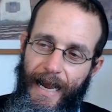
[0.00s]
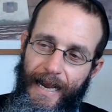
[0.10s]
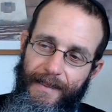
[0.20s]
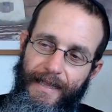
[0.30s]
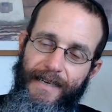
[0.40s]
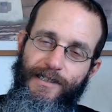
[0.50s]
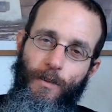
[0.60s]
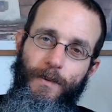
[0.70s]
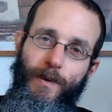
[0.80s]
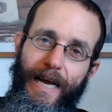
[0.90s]
And then, so
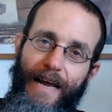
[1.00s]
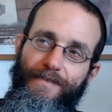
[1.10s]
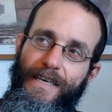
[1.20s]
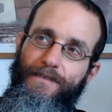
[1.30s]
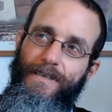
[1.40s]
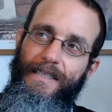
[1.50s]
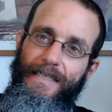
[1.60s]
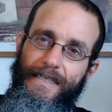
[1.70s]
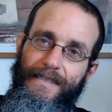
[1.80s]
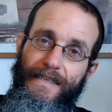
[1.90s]
what we have here really,
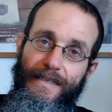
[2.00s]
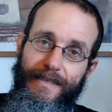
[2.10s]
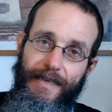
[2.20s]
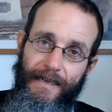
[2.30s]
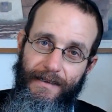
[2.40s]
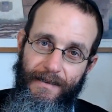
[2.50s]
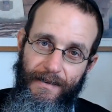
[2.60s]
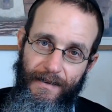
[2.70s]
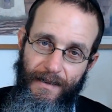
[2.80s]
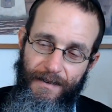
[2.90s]
it's descent
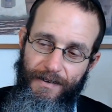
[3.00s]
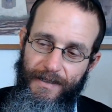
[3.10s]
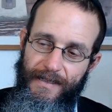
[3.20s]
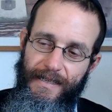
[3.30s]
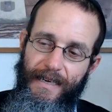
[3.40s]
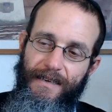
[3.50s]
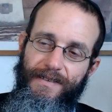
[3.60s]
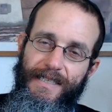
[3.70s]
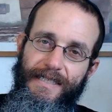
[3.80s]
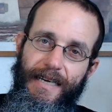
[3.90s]
for the sake of
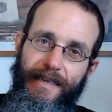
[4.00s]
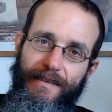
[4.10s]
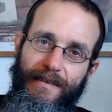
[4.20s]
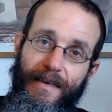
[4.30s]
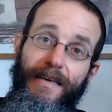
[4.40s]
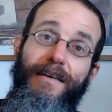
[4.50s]
ascent,